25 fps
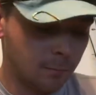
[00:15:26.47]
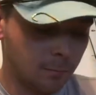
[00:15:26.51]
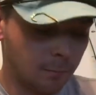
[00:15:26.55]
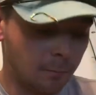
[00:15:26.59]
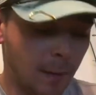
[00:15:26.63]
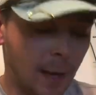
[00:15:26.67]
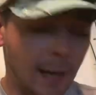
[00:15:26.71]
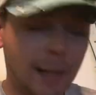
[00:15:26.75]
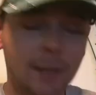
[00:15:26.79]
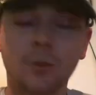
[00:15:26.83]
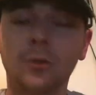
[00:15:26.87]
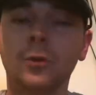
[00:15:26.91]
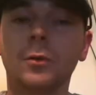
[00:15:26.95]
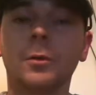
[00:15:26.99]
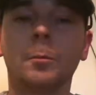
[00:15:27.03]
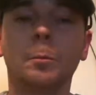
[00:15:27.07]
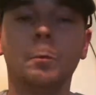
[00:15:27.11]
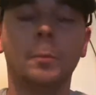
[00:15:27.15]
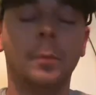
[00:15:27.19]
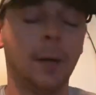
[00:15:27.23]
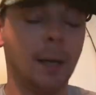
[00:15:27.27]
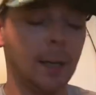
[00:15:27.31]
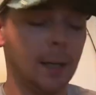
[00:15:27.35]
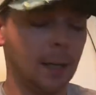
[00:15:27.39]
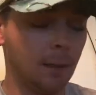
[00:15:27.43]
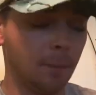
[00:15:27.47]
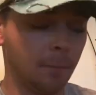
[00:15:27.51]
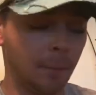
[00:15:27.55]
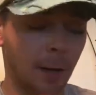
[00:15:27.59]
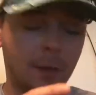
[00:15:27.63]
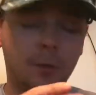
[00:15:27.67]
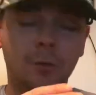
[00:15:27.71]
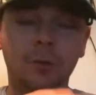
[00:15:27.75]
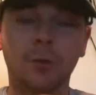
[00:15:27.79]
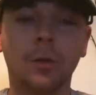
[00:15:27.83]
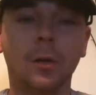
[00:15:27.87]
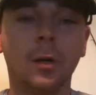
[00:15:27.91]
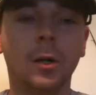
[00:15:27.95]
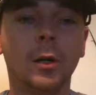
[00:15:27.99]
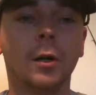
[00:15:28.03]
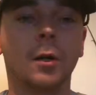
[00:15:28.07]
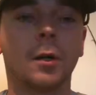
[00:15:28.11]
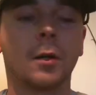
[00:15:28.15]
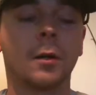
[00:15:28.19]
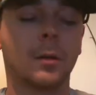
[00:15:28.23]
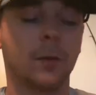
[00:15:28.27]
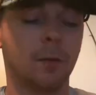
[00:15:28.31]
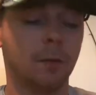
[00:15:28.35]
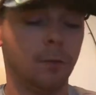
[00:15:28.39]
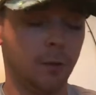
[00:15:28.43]
match your
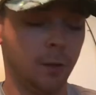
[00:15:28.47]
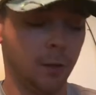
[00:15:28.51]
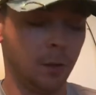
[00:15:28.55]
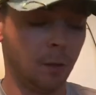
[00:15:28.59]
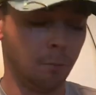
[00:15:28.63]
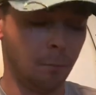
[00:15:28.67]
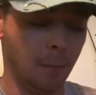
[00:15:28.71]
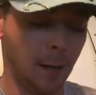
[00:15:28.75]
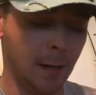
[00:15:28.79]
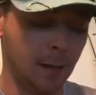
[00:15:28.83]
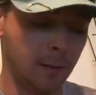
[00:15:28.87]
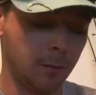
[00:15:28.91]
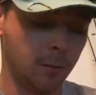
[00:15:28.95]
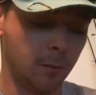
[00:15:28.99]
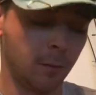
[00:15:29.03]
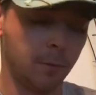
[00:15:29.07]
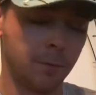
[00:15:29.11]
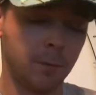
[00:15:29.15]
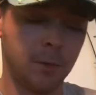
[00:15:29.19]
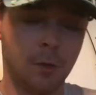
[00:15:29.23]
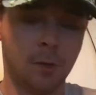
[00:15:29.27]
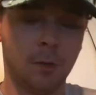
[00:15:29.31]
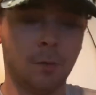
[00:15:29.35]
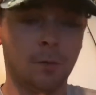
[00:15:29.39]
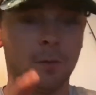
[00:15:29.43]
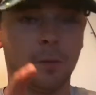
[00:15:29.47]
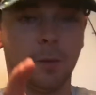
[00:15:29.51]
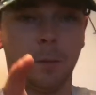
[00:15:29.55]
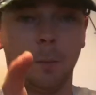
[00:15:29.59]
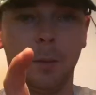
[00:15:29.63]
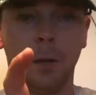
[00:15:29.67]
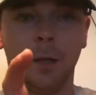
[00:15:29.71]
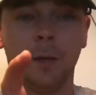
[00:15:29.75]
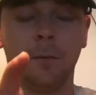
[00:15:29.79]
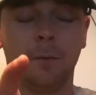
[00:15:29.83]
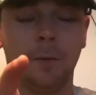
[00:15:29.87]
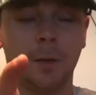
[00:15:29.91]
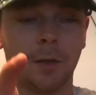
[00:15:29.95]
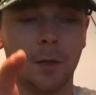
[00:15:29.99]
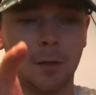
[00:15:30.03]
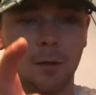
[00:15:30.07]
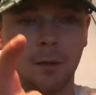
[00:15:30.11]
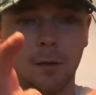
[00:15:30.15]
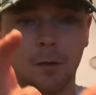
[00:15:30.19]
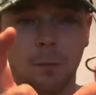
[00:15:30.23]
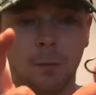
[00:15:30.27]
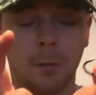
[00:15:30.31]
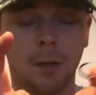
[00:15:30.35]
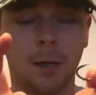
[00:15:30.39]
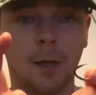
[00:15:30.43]
hook to your bait. So if you're using a pinfish
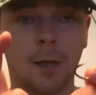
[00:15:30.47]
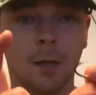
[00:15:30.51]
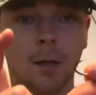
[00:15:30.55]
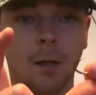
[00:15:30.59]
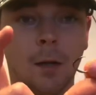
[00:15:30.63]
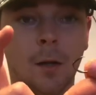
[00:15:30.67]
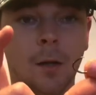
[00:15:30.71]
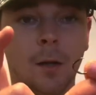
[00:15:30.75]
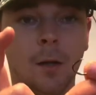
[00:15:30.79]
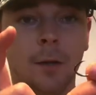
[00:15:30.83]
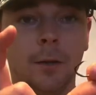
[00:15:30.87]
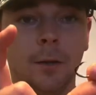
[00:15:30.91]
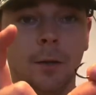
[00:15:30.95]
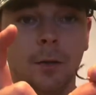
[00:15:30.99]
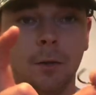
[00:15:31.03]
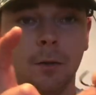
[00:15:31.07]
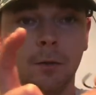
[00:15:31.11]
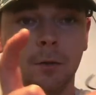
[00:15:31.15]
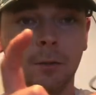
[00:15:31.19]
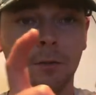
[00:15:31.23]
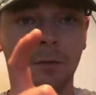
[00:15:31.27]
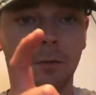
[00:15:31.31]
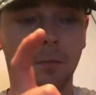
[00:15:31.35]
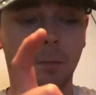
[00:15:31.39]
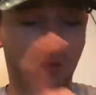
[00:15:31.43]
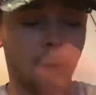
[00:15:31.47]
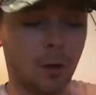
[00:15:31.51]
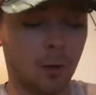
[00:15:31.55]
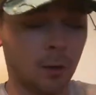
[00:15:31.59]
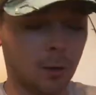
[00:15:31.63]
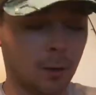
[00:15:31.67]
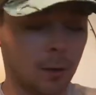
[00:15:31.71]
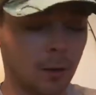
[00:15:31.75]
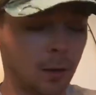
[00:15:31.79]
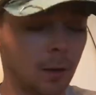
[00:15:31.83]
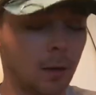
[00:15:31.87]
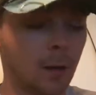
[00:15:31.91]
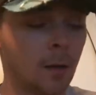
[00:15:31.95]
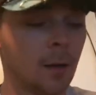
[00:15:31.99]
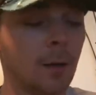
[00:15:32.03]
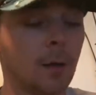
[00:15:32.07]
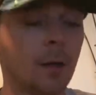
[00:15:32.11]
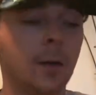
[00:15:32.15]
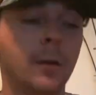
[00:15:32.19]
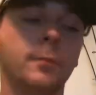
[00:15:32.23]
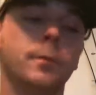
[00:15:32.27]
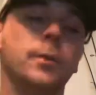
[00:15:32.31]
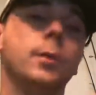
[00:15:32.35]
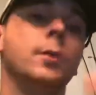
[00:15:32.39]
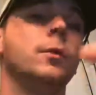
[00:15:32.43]
this big, use a smaller hook.
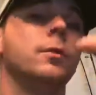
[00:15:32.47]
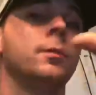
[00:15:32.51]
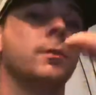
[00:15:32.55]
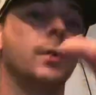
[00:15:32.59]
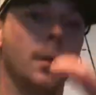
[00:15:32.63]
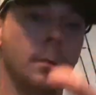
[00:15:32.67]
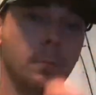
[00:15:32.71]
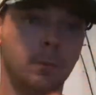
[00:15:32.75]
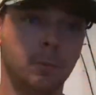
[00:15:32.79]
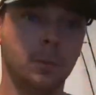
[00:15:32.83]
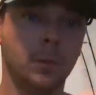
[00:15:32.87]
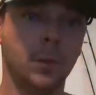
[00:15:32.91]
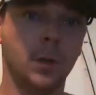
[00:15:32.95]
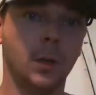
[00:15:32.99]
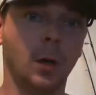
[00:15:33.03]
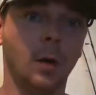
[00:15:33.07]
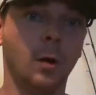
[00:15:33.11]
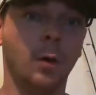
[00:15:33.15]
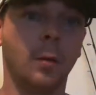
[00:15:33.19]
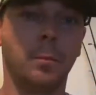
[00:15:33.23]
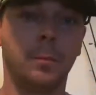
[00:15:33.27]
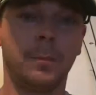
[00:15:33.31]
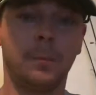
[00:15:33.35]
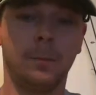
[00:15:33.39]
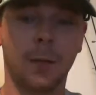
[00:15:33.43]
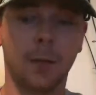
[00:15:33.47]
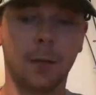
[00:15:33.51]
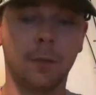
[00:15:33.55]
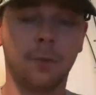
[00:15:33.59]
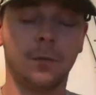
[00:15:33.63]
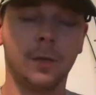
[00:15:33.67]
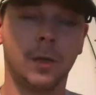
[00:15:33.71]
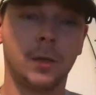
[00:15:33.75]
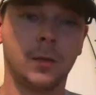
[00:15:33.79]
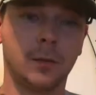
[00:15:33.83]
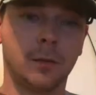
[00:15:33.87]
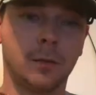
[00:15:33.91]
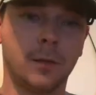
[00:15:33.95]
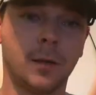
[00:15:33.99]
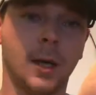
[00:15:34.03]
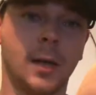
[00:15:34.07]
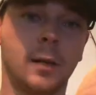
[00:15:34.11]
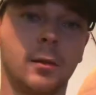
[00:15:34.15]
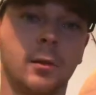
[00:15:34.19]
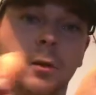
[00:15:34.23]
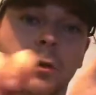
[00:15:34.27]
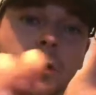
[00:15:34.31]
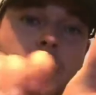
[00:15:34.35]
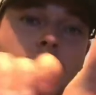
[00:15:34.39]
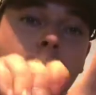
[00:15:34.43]
If you're using a, you know, a pinfish the
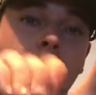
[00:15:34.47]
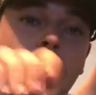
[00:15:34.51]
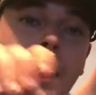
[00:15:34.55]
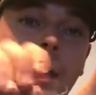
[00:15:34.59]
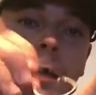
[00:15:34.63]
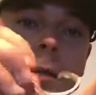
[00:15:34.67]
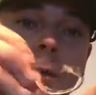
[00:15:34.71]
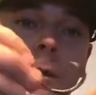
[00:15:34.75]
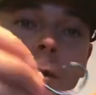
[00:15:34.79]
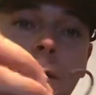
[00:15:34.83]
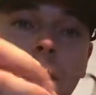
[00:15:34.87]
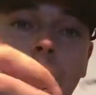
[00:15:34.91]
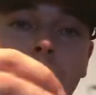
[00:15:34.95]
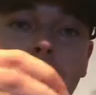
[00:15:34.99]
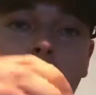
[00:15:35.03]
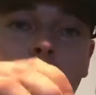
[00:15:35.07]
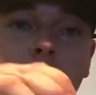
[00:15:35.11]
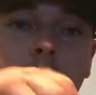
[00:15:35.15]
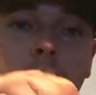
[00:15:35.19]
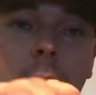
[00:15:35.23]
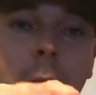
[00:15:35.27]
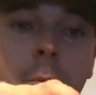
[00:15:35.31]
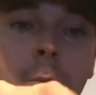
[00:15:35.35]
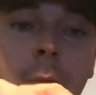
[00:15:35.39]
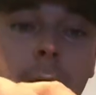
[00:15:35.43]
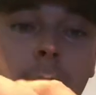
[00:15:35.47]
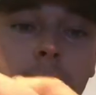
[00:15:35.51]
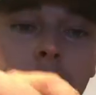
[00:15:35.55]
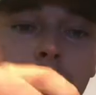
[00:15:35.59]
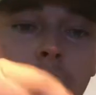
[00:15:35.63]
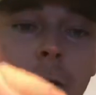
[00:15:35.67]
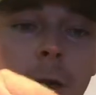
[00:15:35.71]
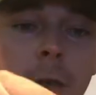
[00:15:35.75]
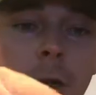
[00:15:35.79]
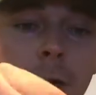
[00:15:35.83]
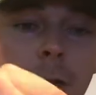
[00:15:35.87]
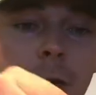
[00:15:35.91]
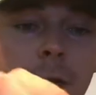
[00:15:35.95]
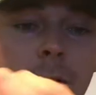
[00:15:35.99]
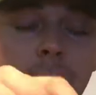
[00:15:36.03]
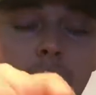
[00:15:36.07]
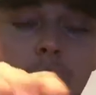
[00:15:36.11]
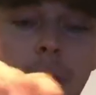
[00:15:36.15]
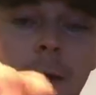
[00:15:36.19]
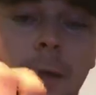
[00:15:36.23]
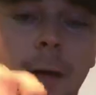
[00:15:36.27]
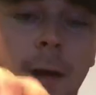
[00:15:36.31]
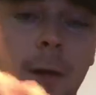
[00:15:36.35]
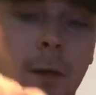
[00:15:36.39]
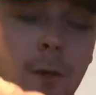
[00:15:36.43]
size of your hand, you know, you want a bigger hook so that